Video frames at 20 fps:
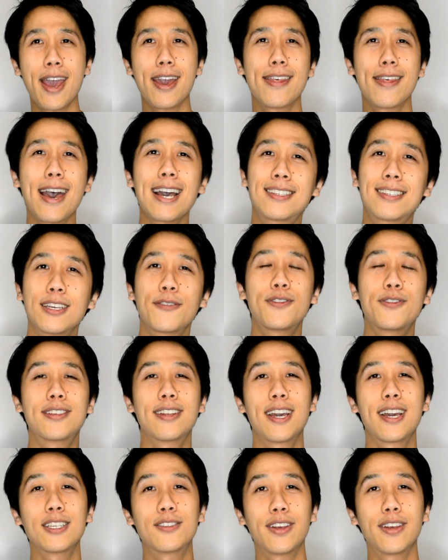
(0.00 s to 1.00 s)
that's it for
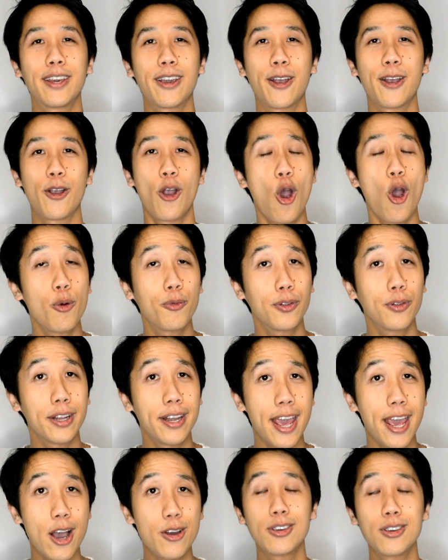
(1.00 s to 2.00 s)
today's video. Hopefully
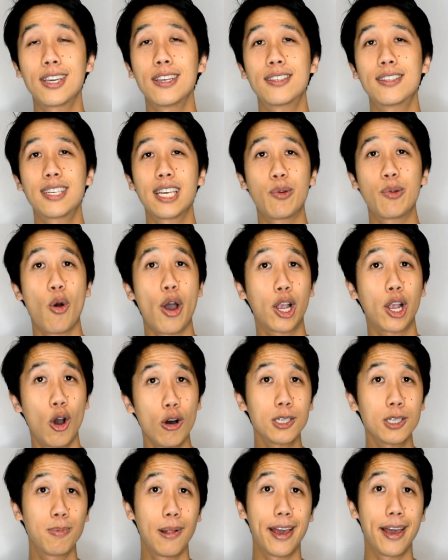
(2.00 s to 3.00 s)
now you can see why
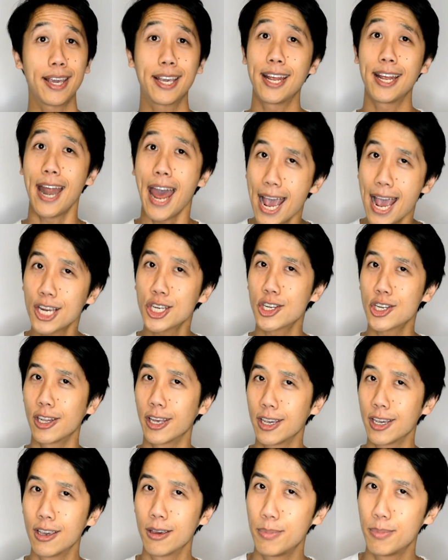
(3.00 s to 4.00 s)
cosplay can
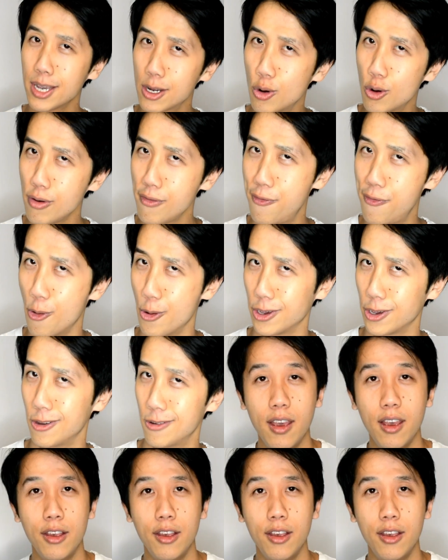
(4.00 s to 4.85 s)
actually be good for you.